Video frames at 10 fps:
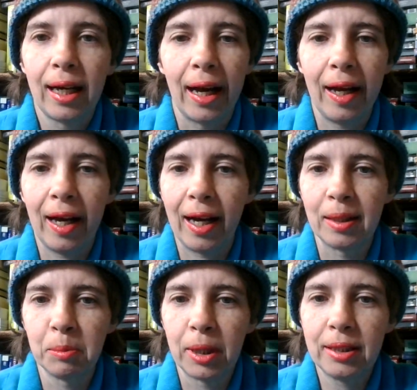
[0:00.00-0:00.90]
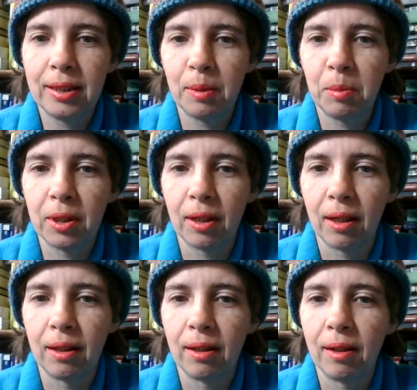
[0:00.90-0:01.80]
had my
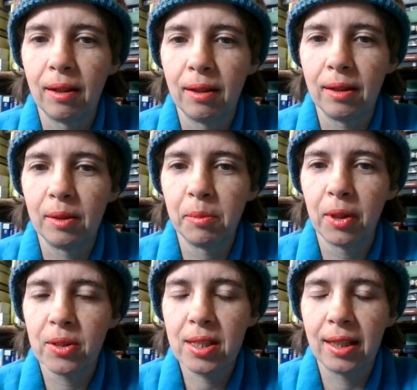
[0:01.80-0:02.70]
TBR almost